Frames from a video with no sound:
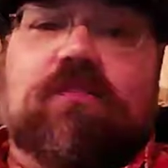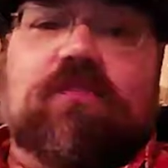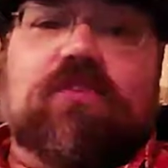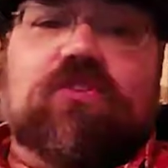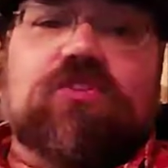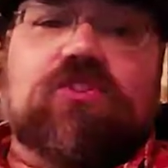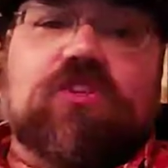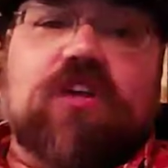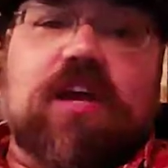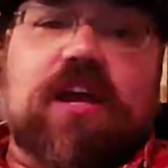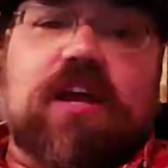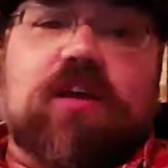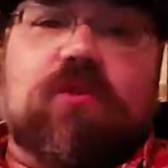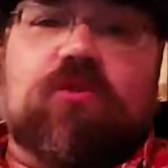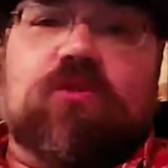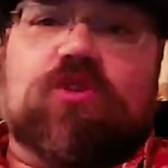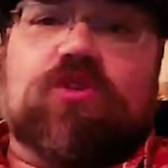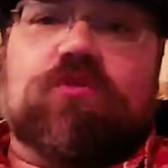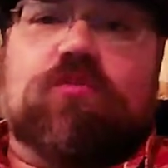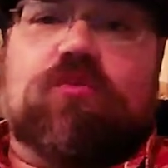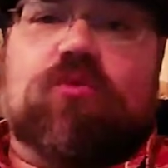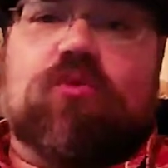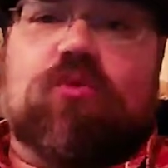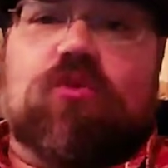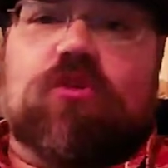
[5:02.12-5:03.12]
of a
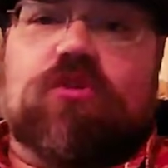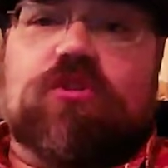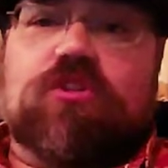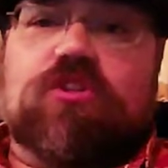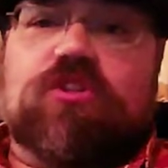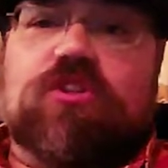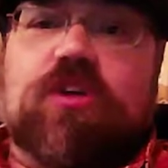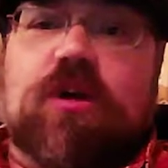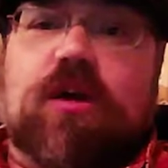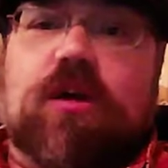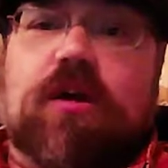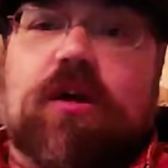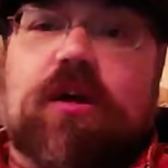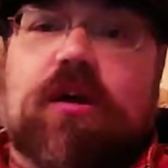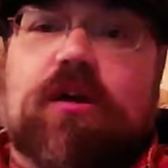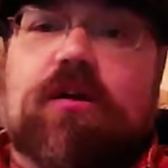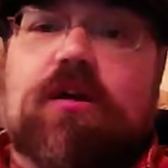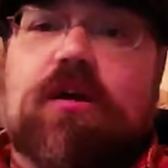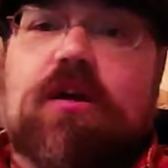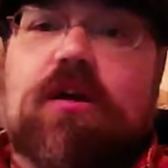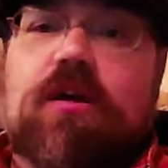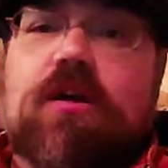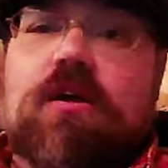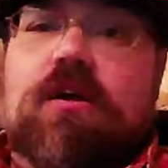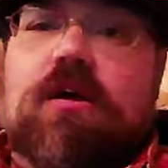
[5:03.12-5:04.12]
sandwich board sign.
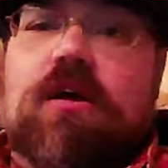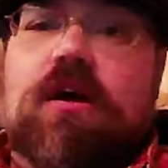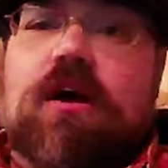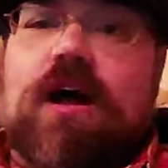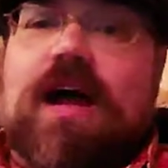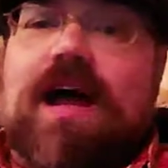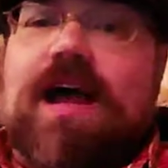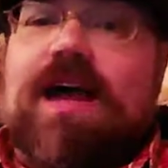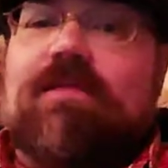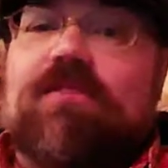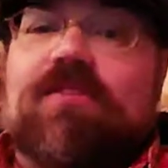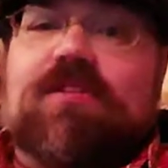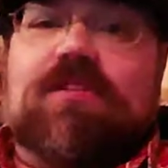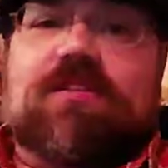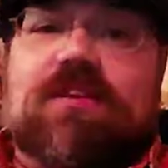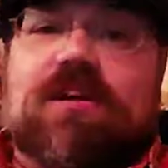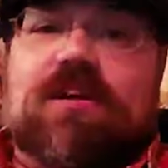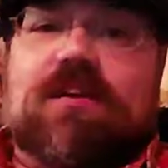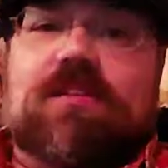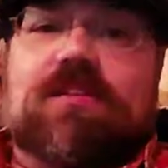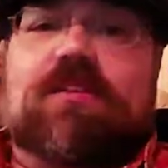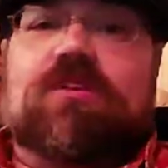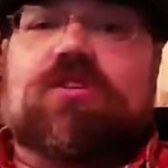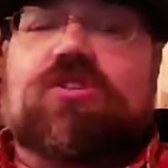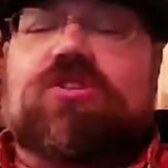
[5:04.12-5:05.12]
I haven't
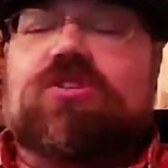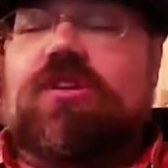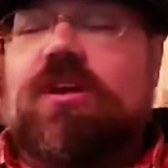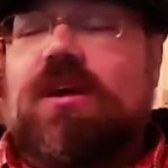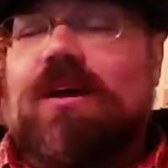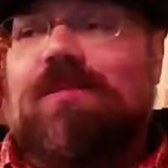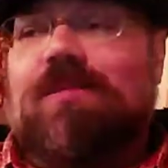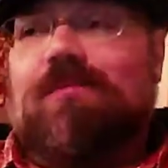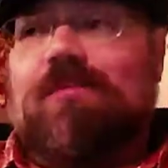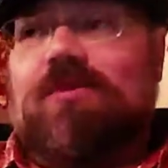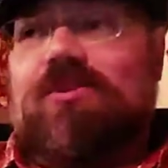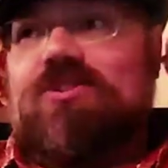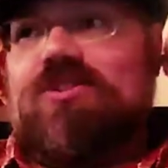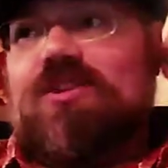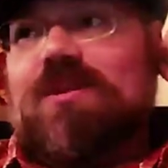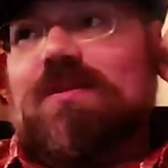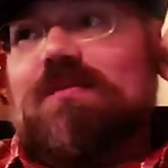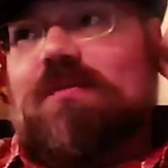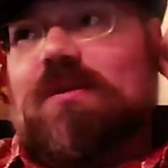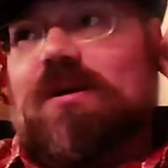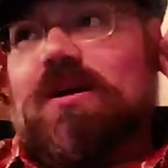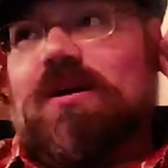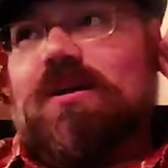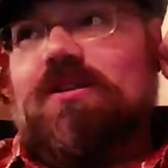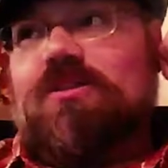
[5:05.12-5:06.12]
done this yet, but
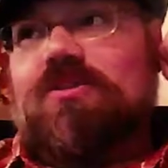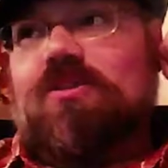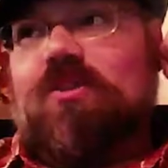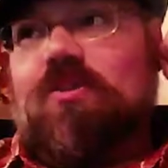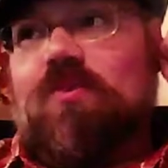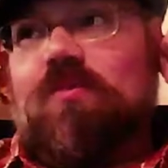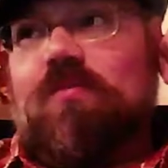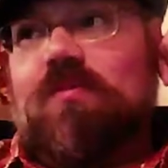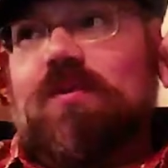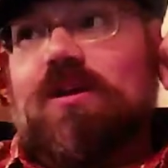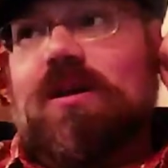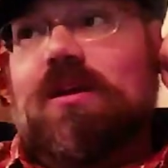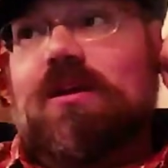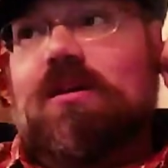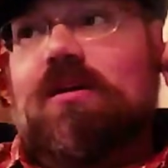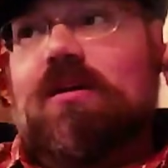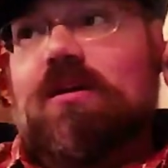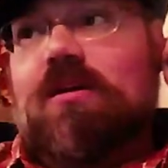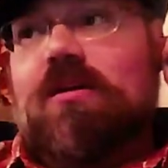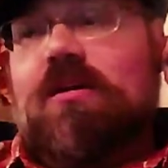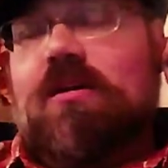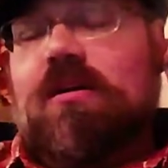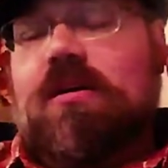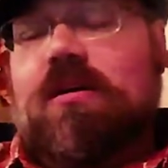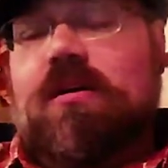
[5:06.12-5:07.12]
somebody told me
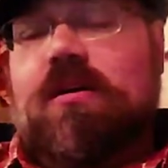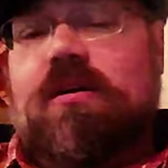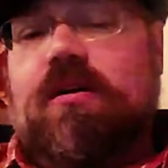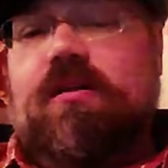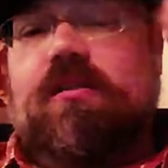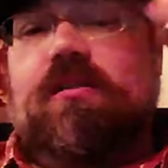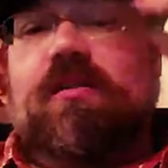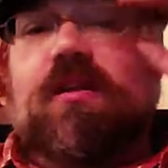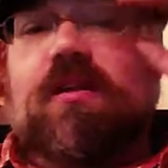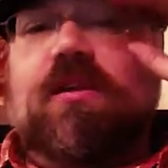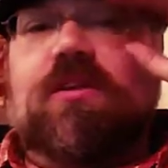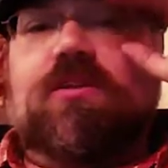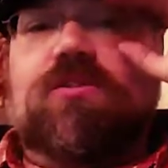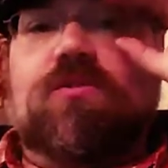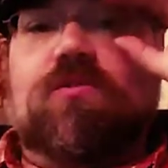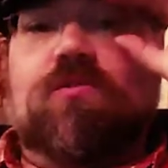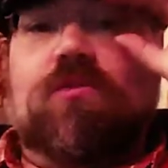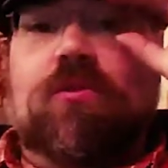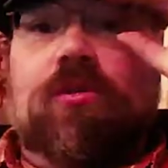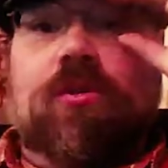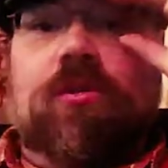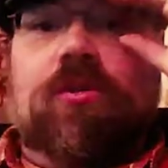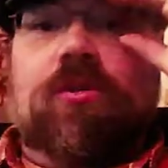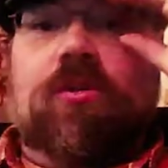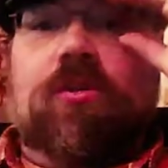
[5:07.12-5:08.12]
that it's a
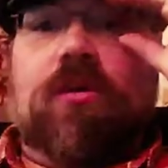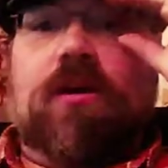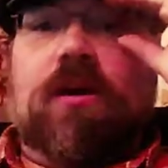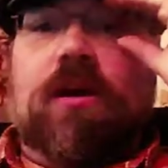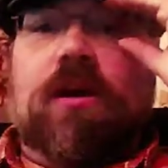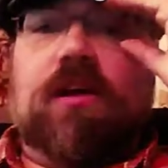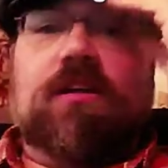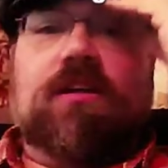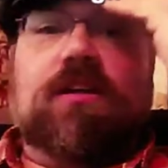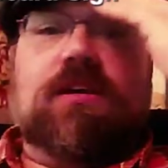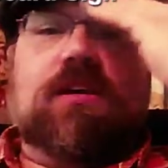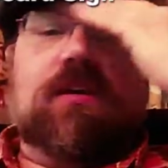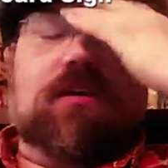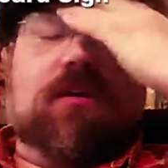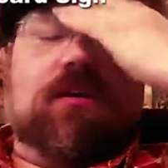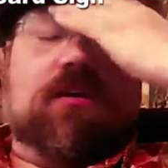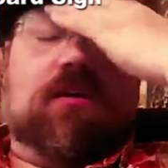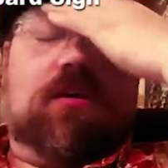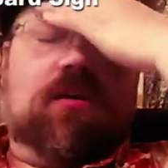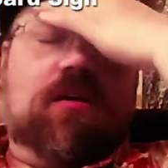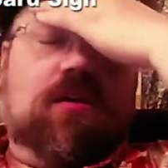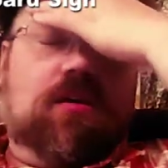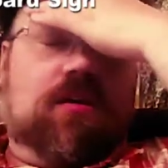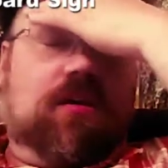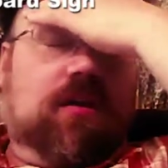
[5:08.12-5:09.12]
really good
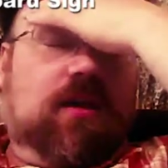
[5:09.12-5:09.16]
idea.